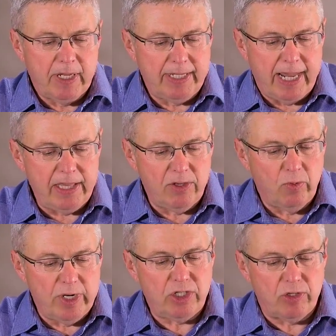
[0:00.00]
gather
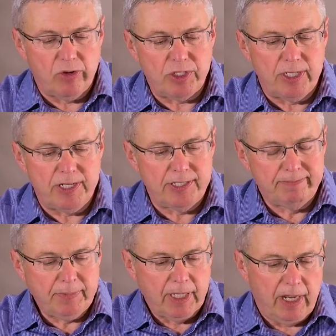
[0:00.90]
resources
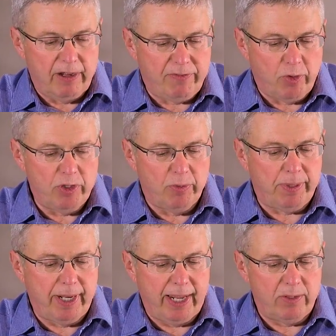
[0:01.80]
for your
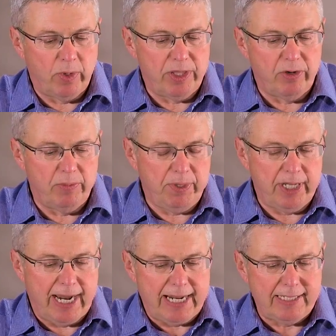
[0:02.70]
plant, whether it
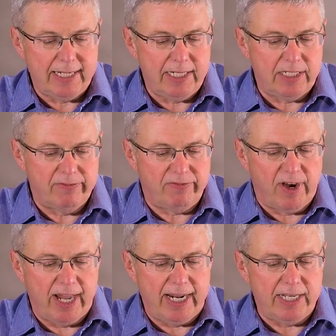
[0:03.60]
be in assets, in
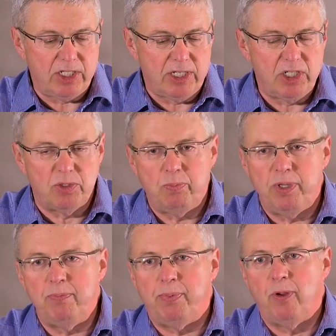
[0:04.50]
finances, in
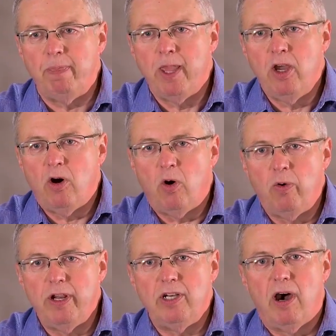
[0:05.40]
people,
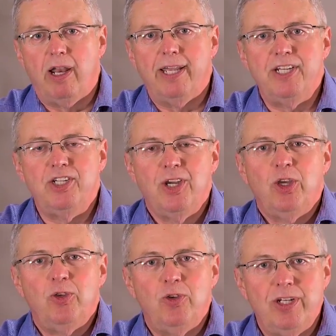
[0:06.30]
or in knowledge.
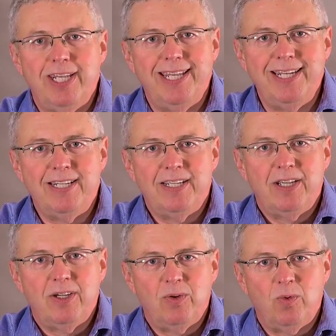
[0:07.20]
You need
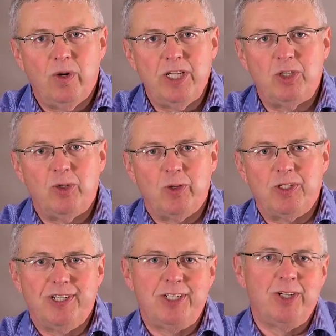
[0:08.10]

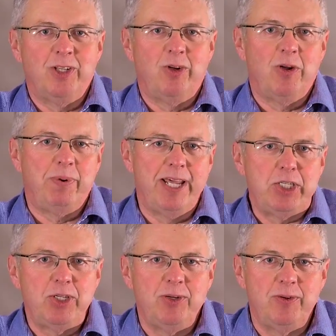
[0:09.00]
resources. So the Lord
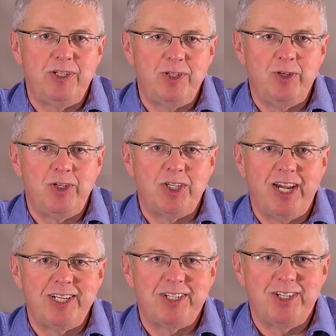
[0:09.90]
bless you as you
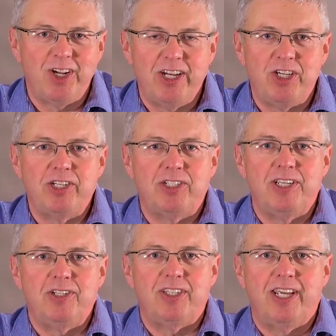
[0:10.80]
discuss and digest
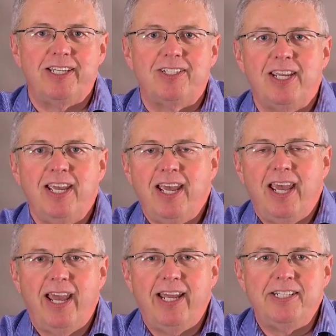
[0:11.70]
these things,
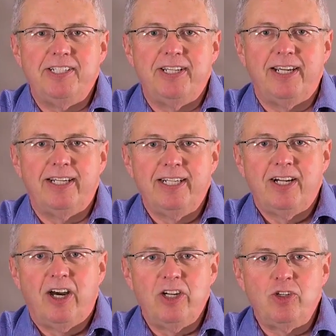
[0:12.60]
and
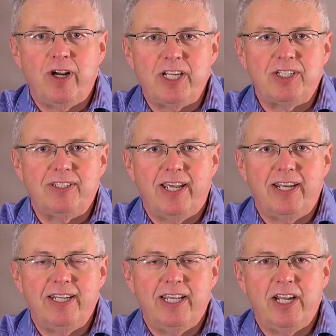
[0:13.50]
I trust
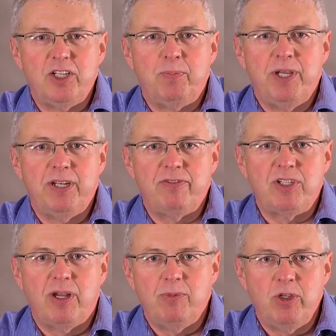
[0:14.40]
that it has been of
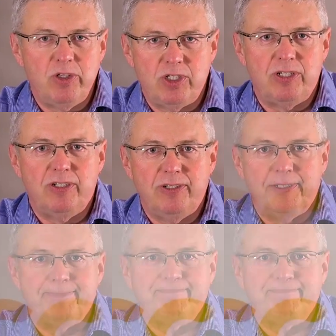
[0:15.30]
some use to you.